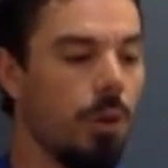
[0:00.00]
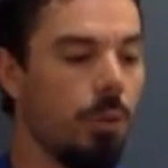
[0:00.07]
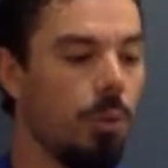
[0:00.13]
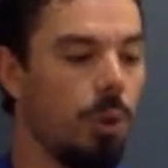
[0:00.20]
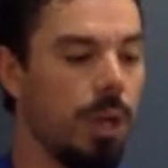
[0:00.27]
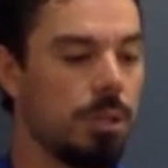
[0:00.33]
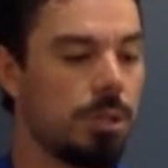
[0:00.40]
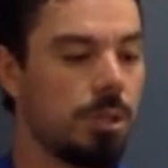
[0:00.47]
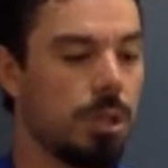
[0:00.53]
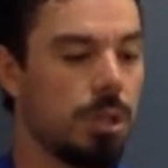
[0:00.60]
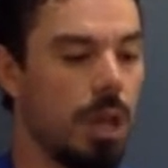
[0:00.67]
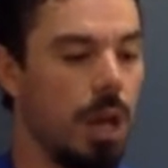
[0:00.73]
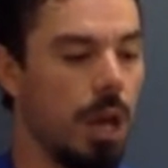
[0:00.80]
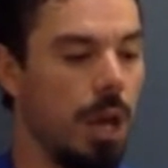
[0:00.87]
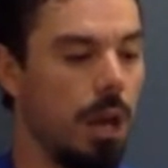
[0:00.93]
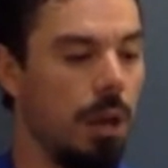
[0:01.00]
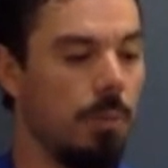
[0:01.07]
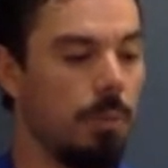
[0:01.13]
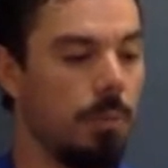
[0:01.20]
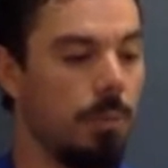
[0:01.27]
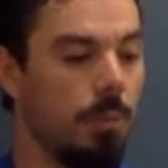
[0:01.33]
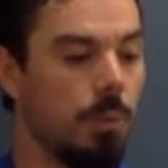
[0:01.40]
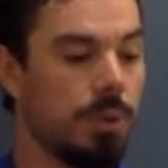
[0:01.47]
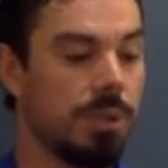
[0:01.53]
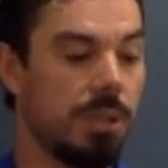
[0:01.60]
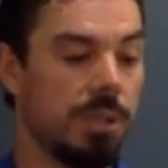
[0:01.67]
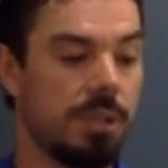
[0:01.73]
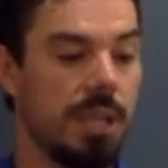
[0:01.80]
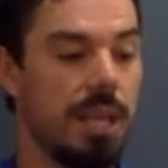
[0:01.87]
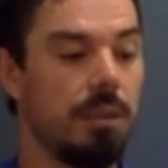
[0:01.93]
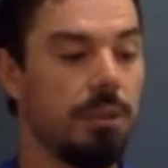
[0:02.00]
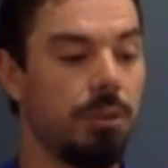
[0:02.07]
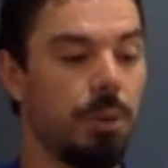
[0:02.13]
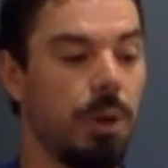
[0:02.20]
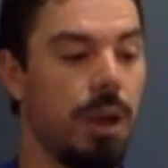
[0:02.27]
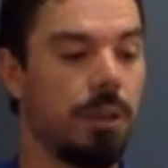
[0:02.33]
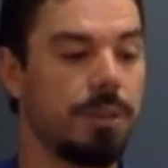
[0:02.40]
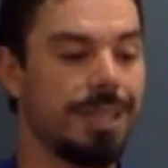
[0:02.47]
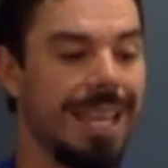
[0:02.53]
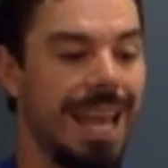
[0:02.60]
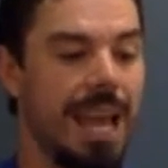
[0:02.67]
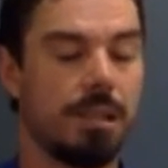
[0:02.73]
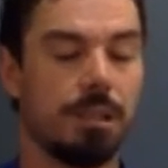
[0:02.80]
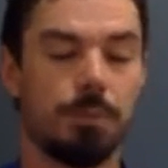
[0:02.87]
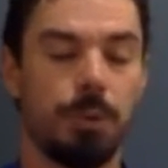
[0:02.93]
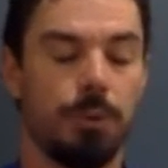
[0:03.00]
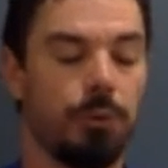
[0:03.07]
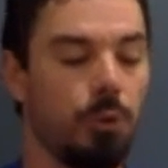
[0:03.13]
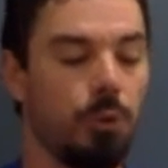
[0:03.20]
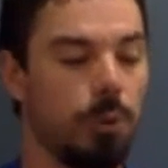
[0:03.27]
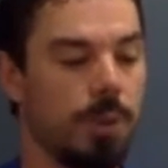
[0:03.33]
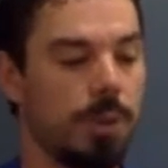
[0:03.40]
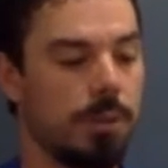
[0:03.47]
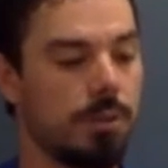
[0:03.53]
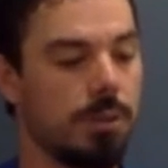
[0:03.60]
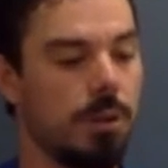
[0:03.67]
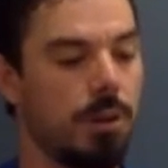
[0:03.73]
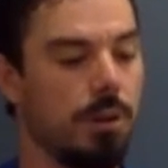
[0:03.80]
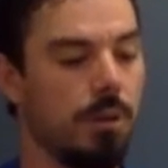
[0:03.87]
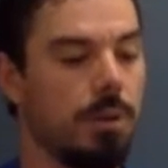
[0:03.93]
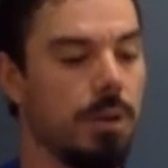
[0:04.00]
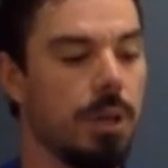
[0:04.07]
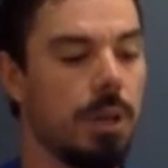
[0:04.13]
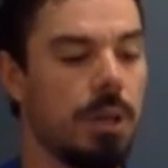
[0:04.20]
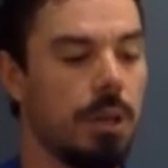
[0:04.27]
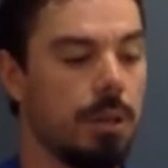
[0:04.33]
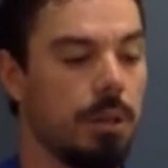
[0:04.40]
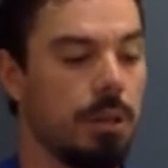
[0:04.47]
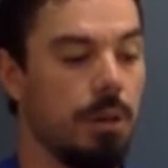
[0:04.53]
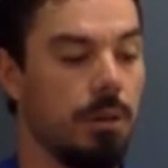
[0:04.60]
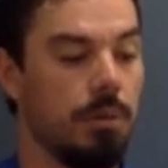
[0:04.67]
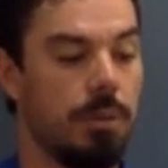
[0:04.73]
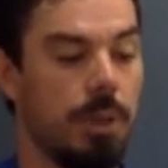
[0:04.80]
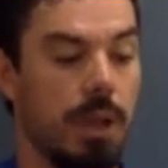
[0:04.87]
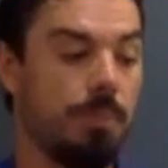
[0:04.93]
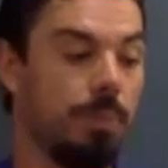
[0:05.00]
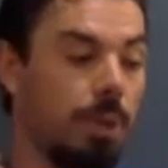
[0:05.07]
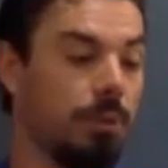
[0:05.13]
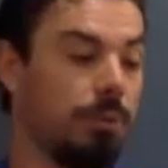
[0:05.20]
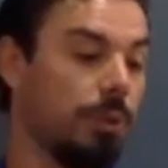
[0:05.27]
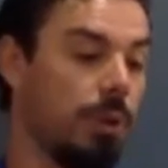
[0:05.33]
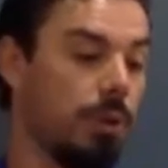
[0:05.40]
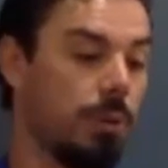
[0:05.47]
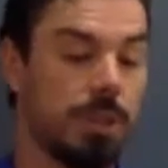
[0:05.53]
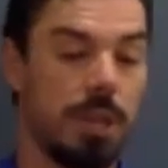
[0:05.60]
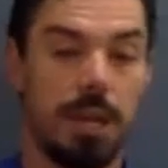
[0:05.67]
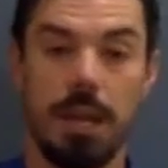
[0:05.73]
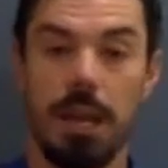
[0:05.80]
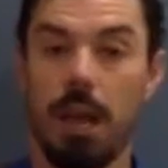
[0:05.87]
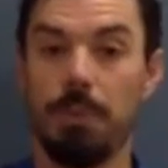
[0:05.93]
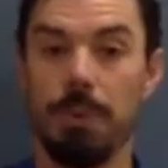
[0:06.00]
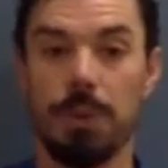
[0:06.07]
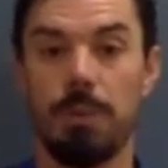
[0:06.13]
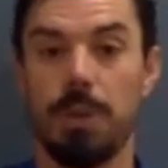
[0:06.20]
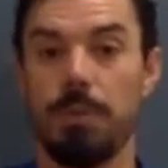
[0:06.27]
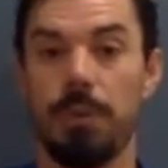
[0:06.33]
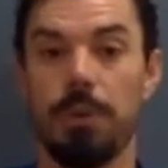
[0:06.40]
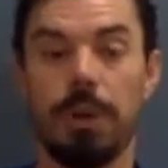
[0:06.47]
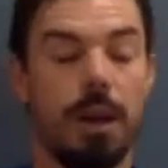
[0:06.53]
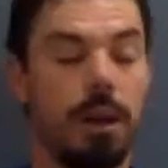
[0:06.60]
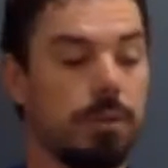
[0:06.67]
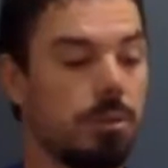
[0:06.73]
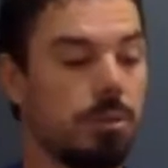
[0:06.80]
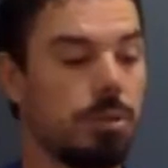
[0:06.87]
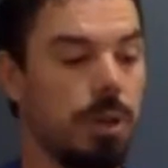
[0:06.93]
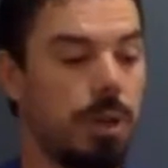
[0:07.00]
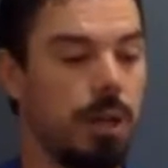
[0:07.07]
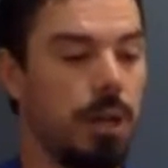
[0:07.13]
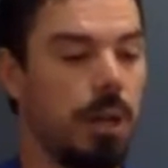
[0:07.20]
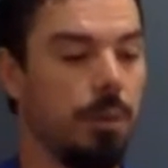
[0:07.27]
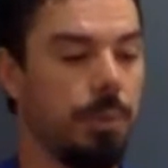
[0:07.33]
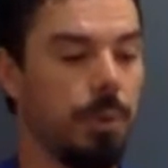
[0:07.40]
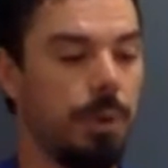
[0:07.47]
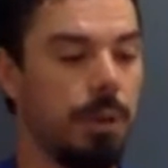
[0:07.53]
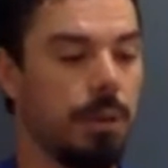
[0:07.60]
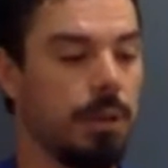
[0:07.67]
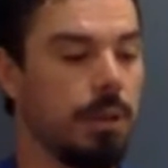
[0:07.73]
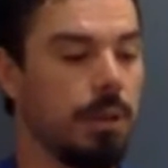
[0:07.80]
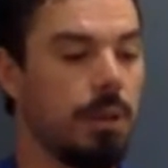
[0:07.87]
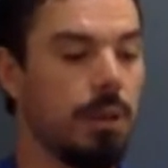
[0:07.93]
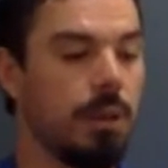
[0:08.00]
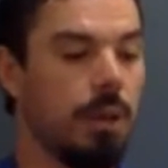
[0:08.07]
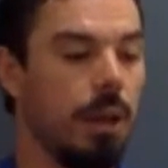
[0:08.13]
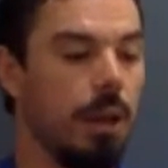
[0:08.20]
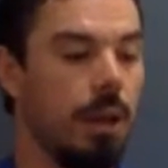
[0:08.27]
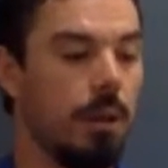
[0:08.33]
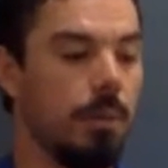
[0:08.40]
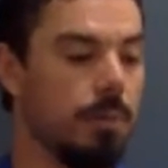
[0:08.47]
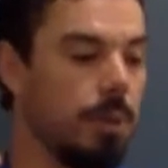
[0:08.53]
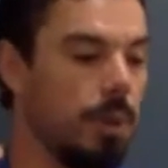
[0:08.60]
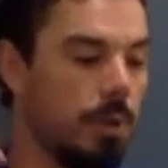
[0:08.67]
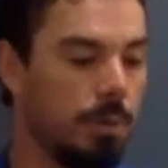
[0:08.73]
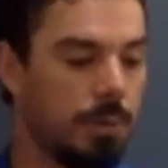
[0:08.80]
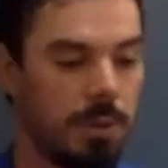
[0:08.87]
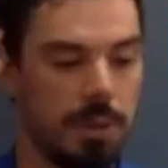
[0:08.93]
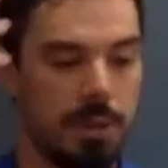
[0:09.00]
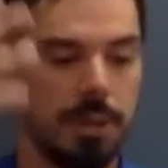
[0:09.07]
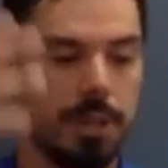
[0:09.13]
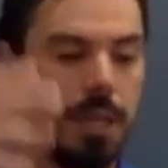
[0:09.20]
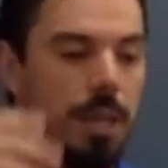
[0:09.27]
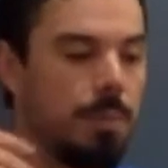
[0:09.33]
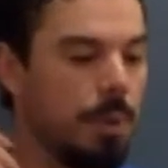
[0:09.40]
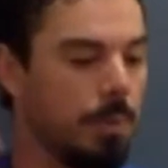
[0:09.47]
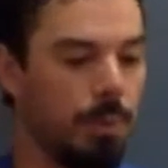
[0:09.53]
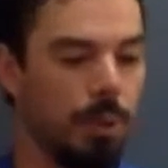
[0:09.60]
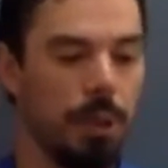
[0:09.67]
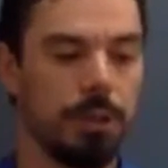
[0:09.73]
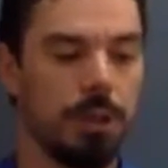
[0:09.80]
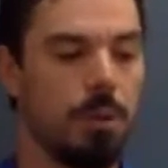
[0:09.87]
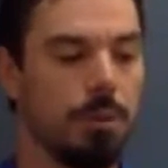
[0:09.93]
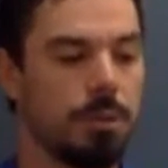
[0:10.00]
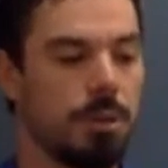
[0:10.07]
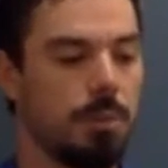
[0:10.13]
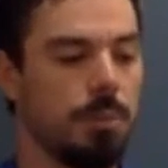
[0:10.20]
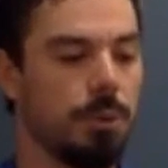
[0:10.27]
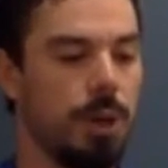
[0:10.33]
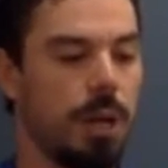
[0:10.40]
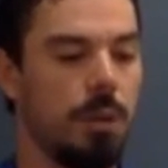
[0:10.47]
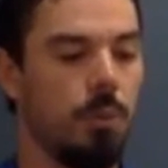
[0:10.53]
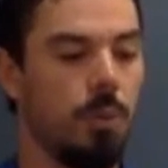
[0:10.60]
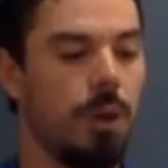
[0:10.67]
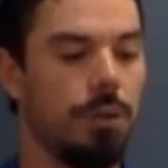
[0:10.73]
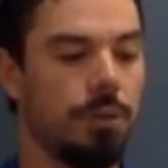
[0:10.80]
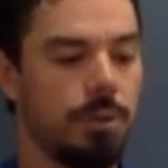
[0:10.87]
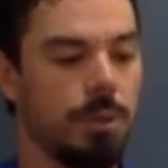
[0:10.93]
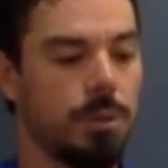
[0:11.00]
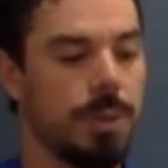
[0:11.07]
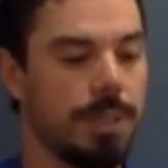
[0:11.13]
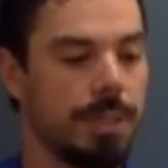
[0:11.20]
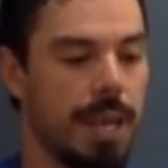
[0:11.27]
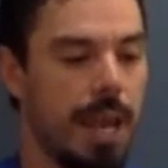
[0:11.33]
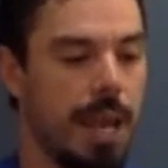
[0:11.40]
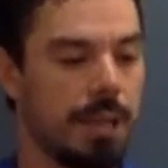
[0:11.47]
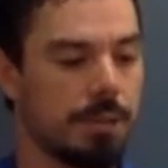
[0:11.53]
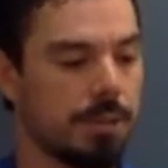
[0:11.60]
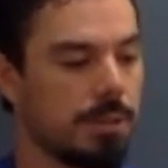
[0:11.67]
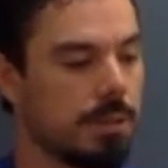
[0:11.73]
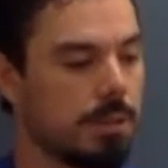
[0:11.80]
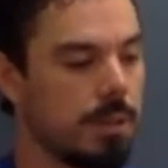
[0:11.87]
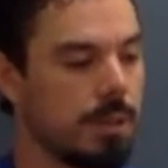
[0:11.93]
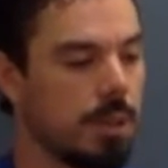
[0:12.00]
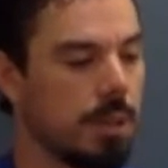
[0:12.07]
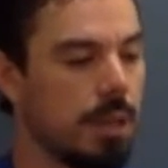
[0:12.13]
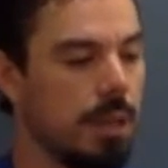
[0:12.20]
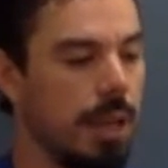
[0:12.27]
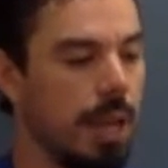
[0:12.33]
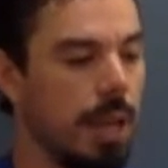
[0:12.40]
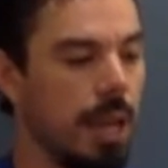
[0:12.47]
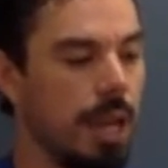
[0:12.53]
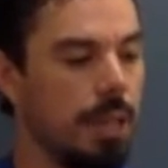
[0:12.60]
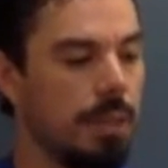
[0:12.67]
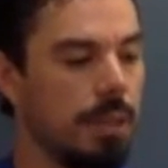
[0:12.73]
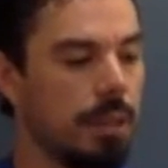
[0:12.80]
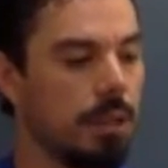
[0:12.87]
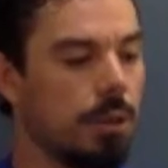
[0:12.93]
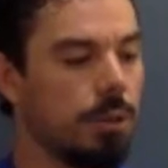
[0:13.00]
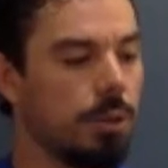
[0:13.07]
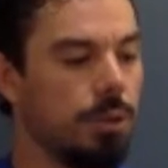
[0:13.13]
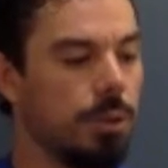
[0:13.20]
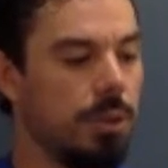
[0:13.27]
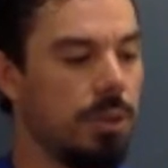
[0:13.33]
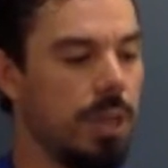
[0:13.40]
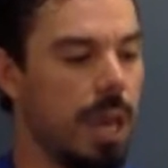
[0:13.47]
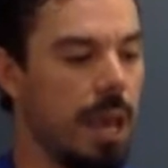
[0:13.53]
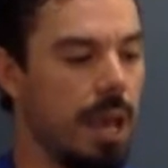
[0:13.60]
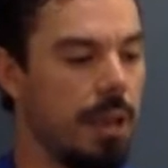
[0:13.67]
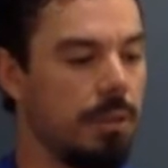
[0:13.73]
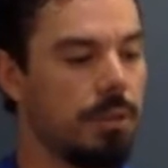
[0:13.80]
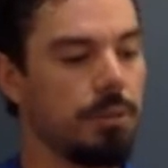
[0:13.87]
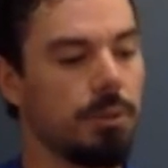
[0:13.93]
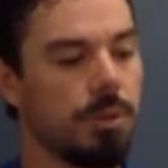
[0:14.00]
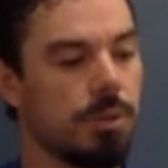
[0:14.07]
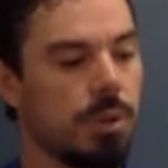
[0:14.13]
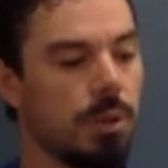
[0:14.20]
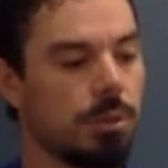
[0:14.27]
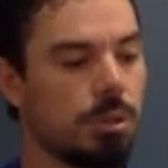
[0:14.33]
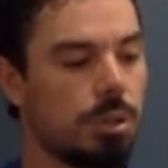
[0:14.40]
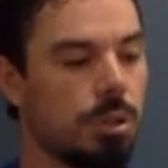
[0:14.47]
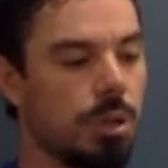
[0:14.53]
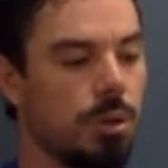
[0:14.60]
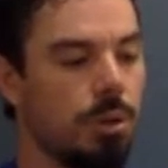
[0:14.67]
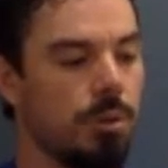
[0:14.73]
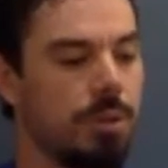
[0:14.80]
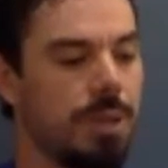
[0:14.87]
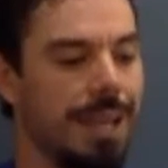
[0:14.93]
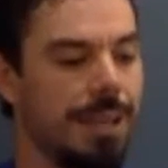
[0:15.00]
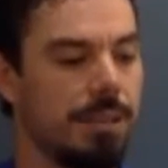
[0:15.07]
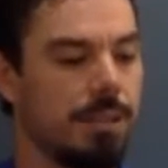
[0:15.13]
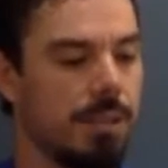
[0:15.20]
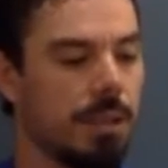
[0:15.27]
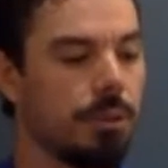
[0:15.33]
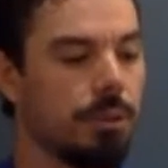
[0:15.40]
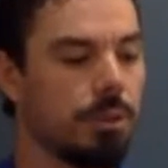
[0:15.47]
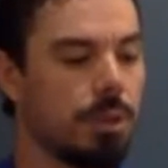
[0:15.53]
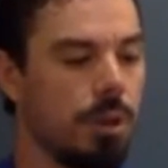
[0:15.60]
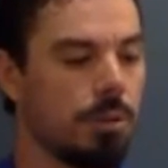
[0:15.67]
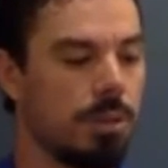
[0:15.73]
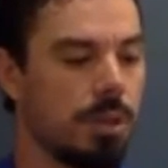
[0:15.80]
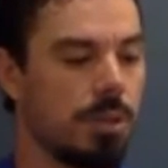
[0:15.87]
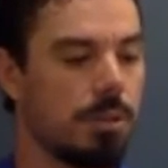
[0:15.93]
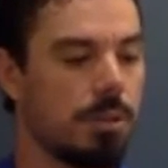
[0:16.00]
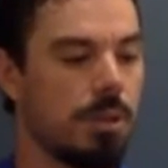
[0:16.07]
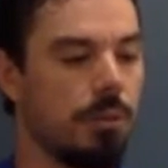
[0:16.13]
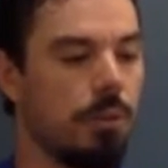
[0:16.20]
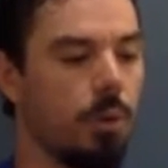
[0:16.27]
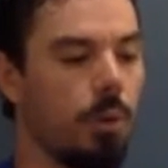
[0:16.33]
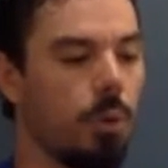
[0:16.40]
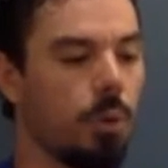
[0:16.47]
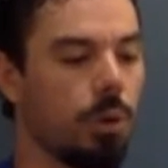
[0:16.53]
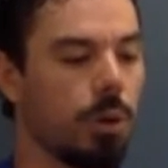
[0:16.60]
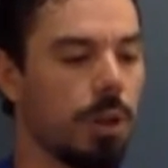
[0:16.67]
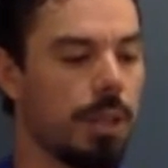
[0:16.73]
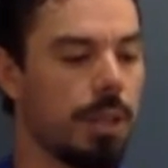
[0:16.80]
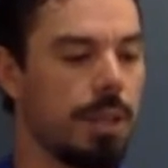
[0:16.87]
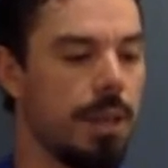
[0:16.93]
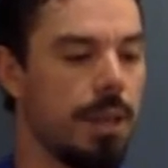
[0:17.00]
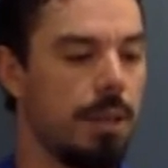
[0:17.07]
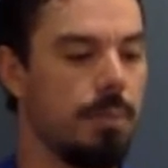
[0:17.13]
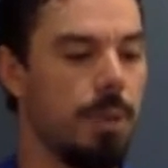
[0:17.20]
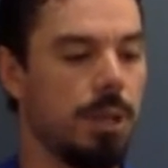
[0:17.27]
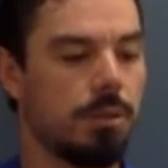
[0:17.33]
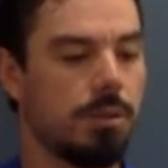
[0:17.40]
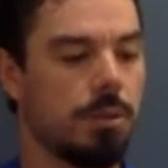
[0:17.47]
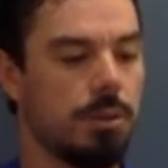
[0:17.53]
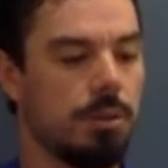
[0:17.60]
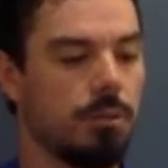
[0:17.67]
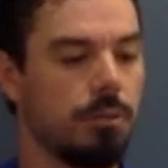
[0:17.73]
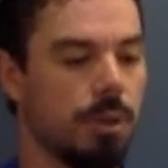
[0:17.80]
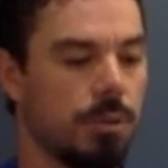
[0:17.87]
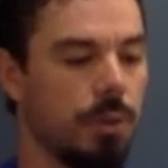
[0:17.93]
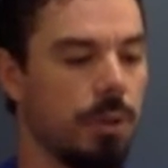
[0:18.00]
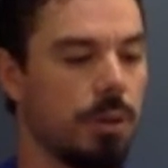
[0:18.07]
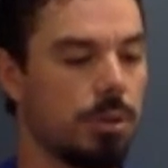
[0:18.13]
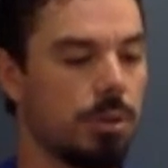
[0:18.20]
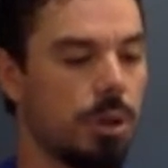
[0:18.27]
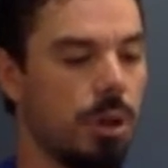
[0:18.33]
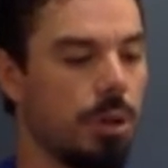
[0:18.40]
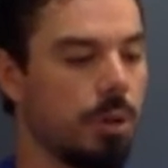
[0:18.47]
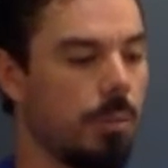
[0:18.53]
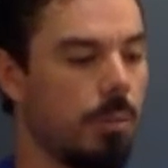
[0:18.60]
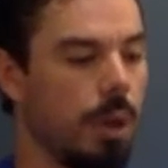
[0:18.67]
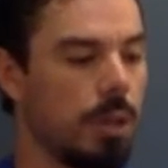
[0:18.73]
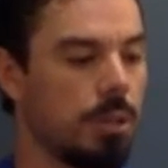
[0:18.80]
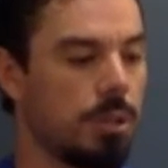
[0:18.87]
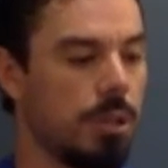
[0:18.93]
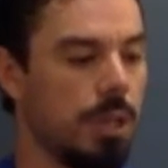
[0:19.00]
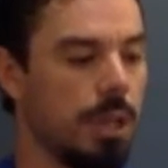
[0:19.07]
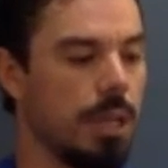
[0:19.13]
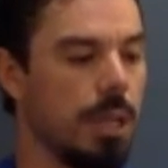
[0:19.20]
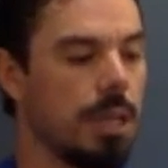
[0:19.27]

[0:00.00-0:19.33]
which was sustained throughout task performance. So, that blood flow is kind of helping people concentrate, helping, keeping blood going to the brain while they're doing tasks. And they concluded that the results showed that single doses of orally administered resveratrol can modulate